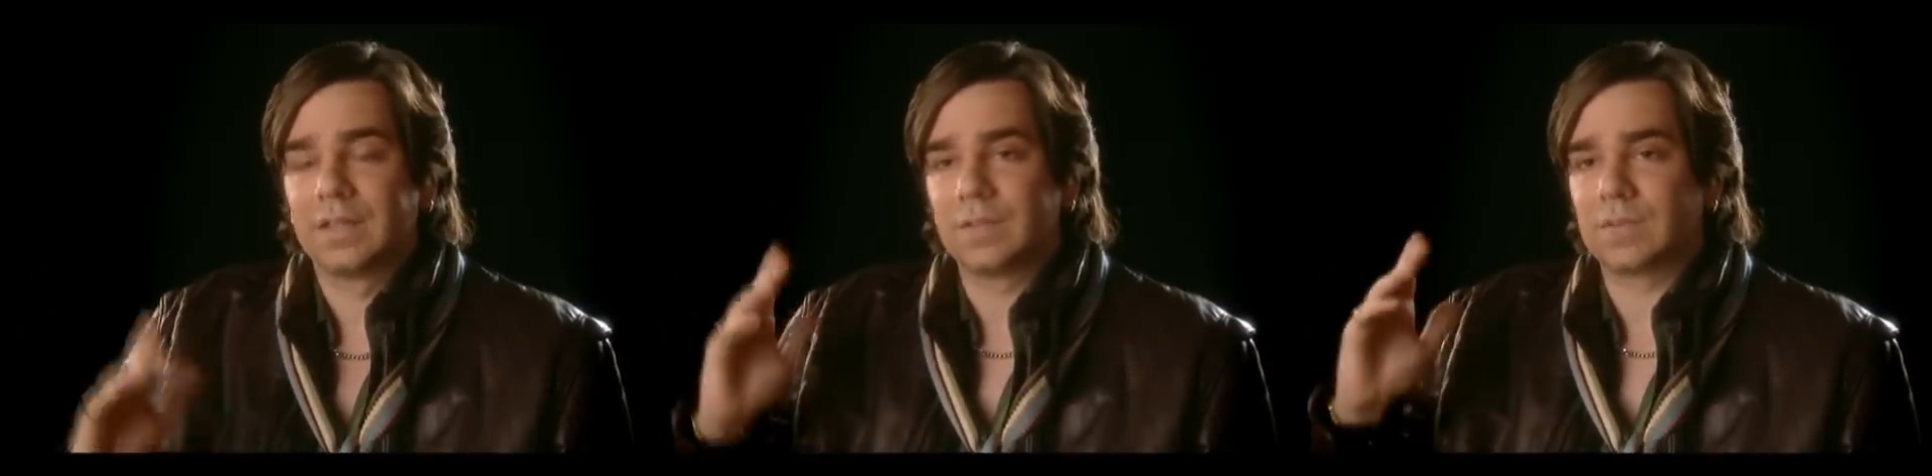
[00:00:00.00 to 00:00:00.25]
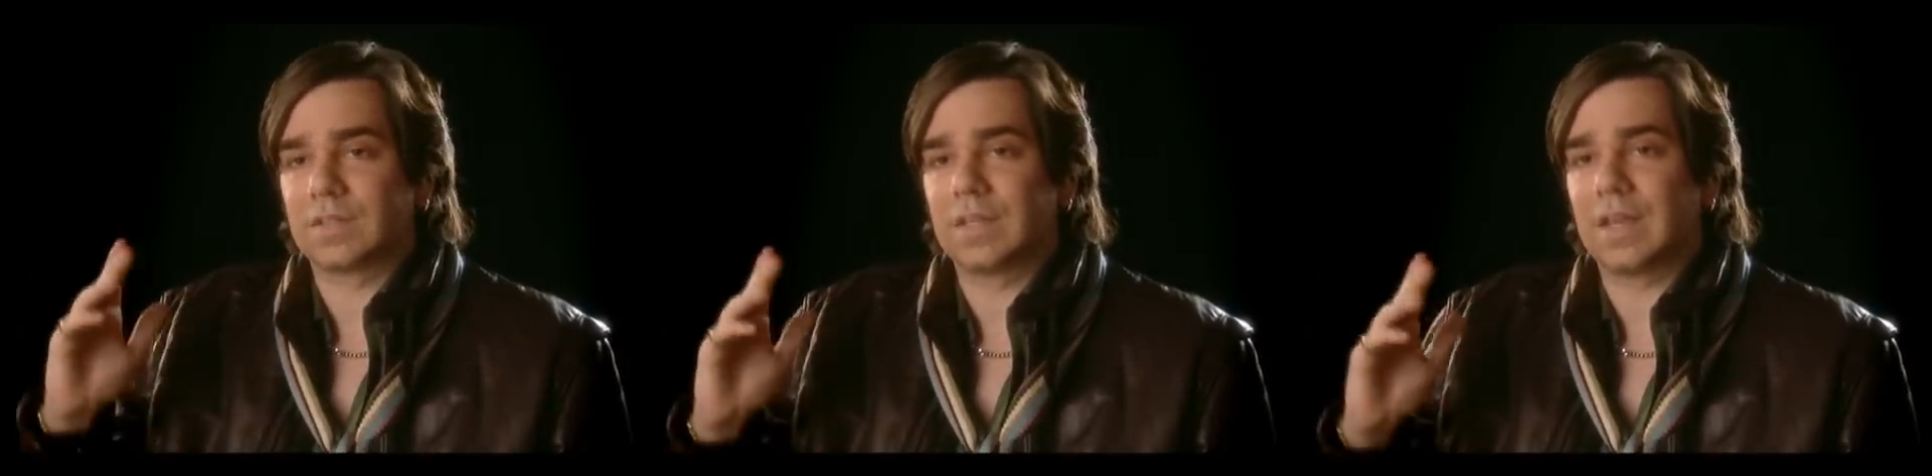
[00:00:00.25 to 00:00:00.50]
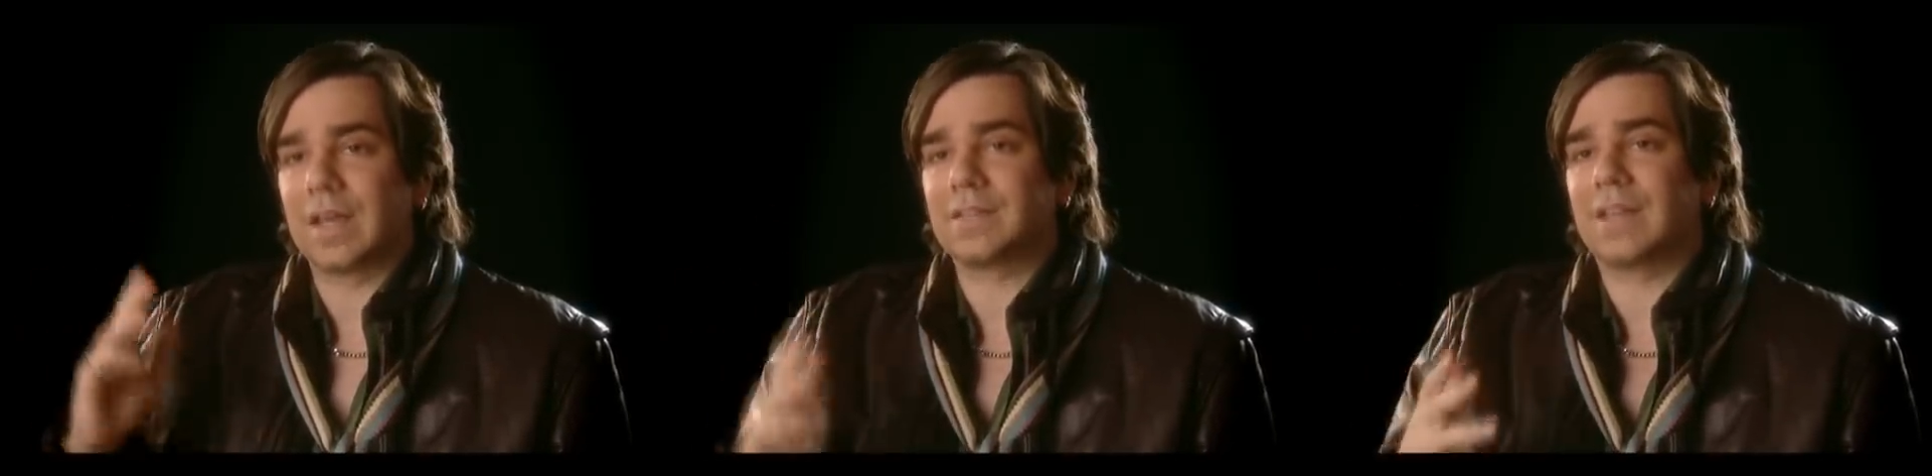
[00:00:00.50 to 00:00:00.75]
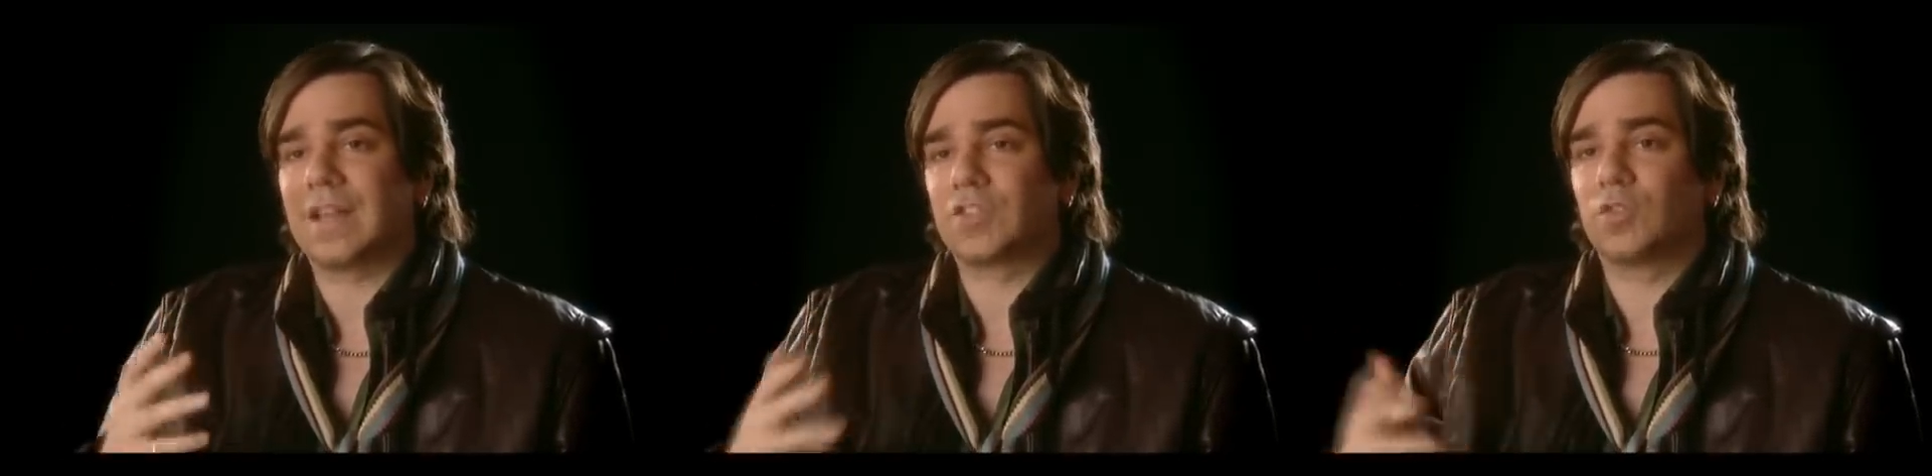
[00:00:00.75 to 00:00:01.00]
You see, as
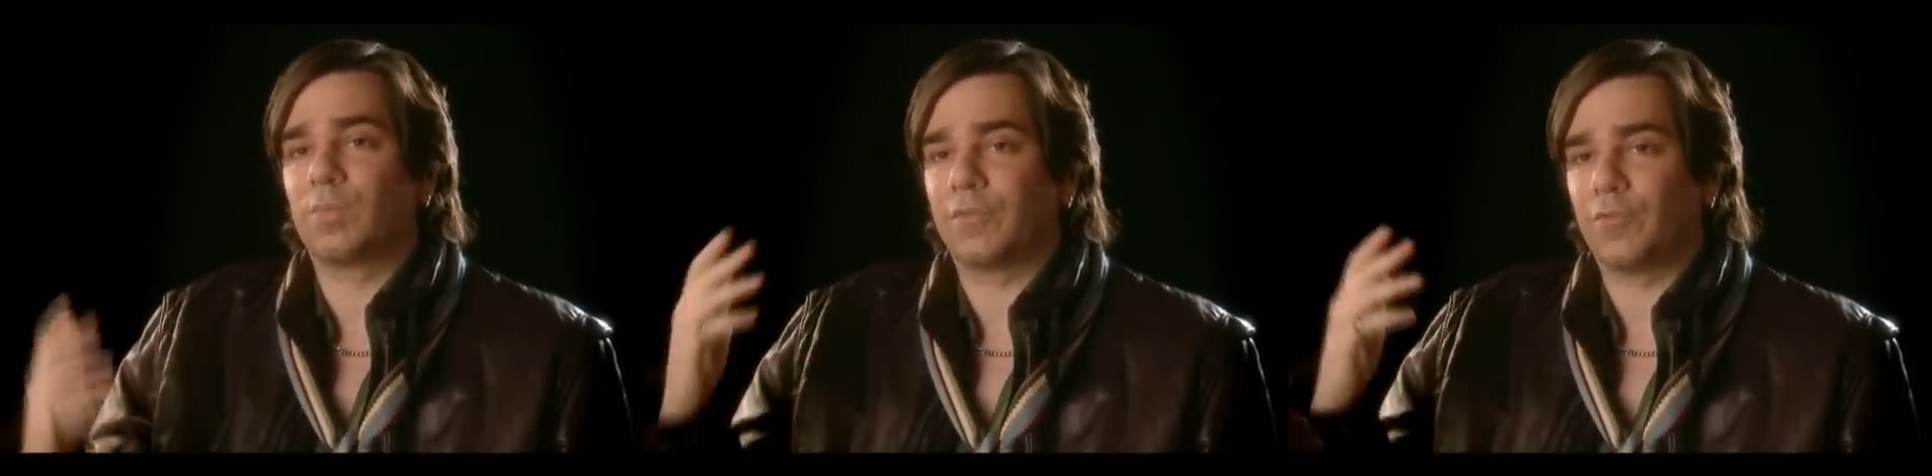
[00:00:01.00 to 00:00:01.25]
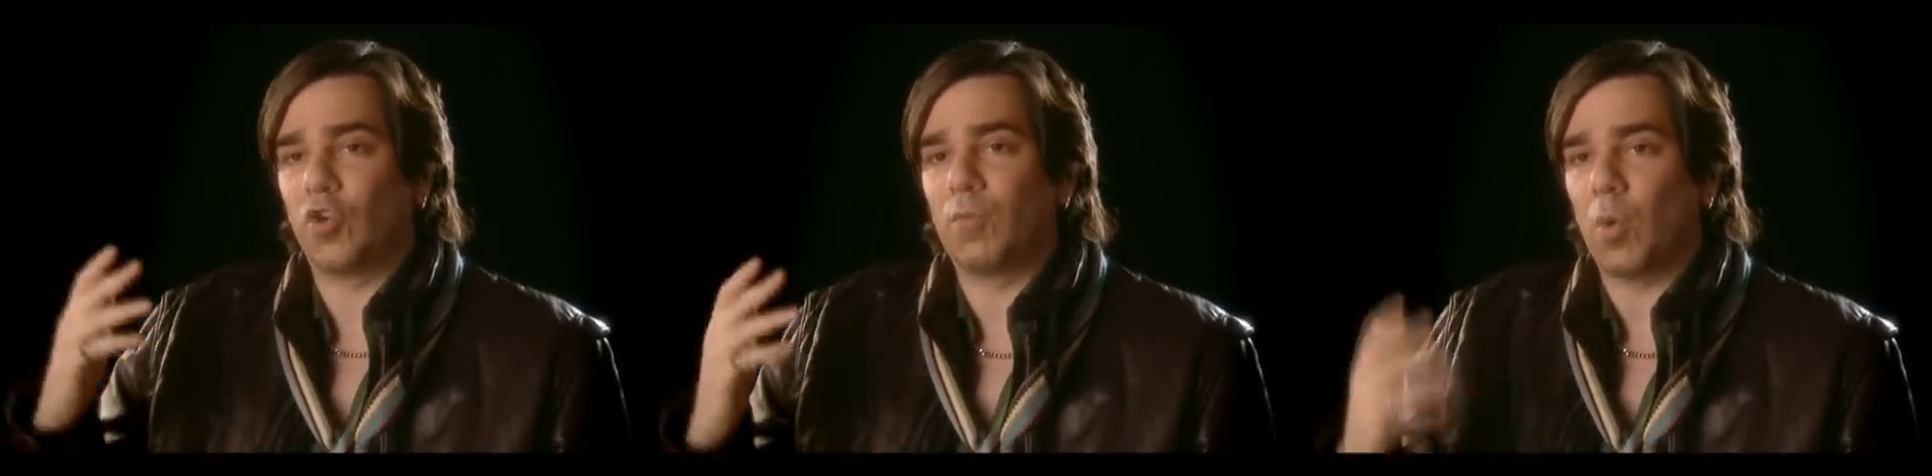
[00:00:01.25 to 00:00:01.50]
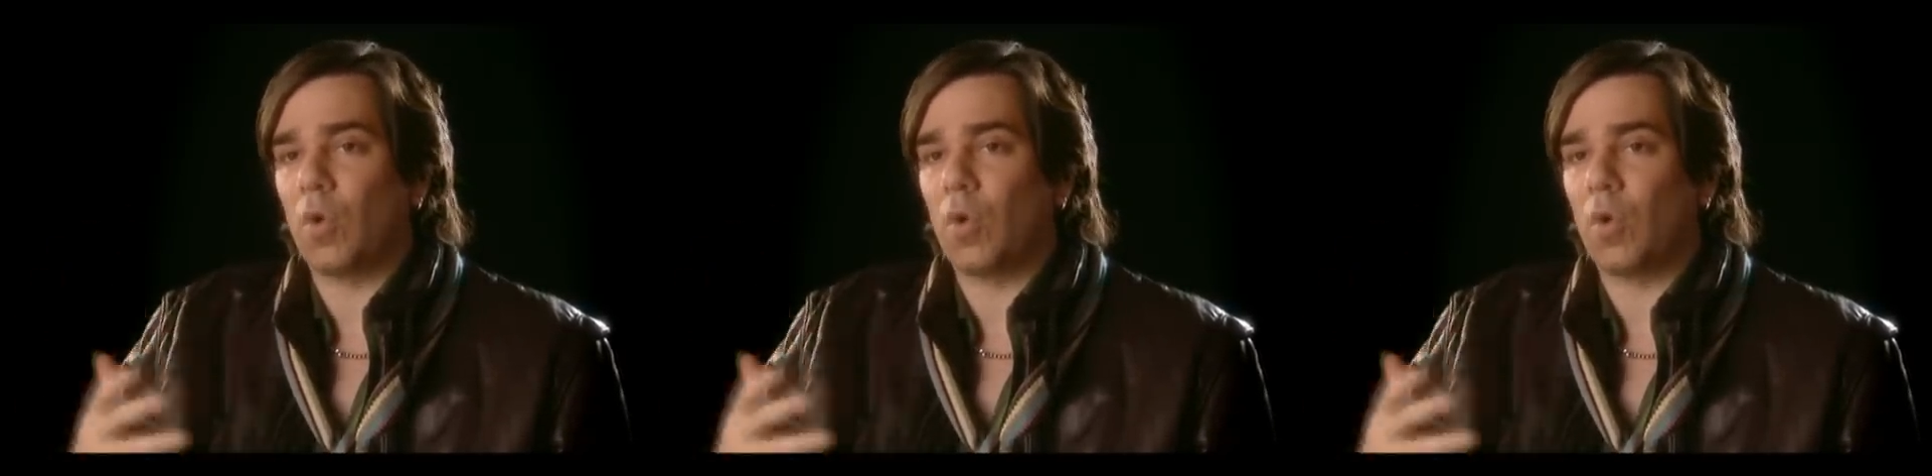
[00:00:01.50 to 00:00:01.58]
an actual performer,